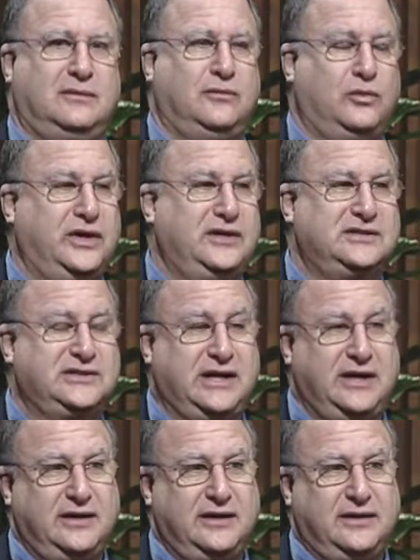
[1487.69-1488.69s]
What do you
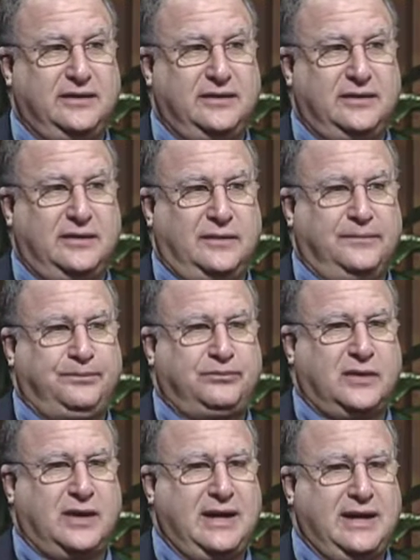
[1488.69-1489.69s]
say?
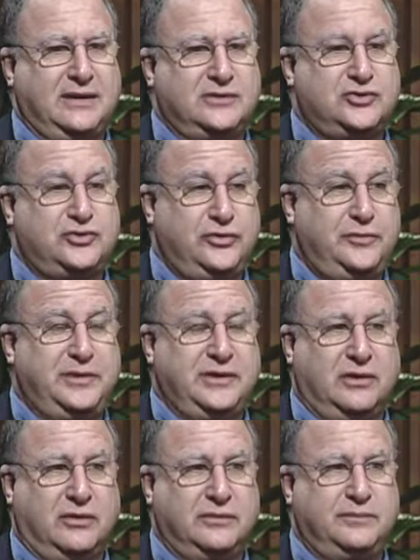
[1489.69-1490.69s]
And truth be
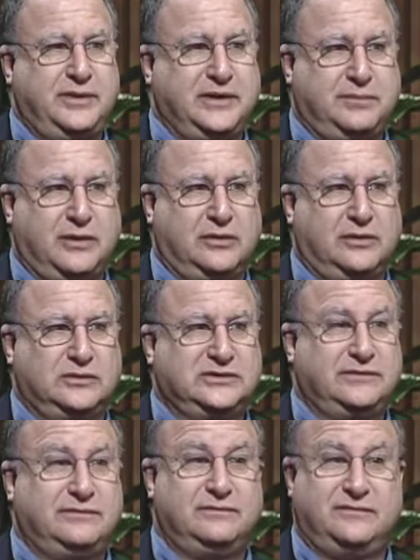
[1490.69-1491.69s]
known, Pik Botha was
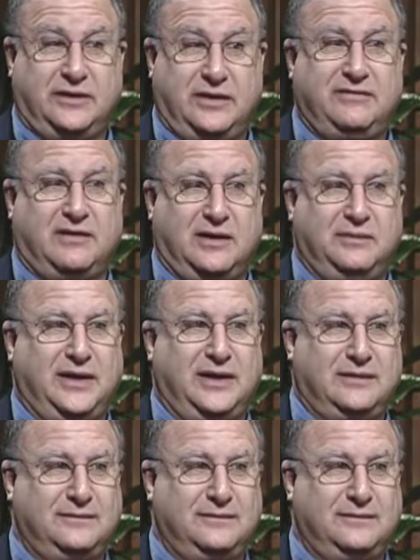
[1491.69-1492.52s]
a very fine man.